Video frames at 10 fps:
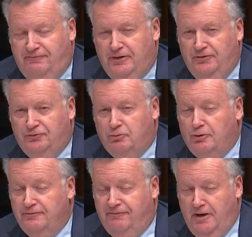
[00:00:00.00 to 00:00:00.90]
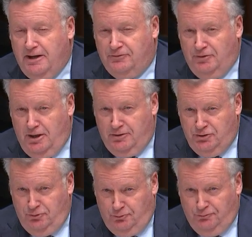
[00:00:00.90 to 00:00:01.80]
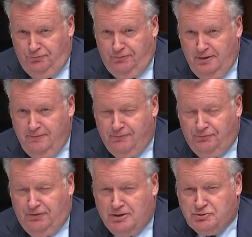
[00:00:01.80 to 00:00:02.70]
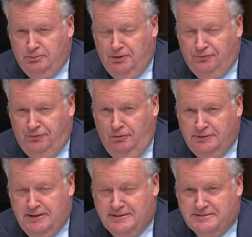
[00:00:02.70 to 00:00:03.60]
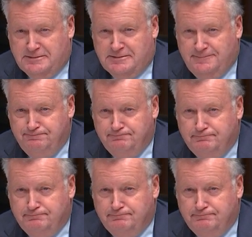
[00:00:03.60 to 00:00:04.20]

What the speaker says: fees were in fact used for sexual assault cases.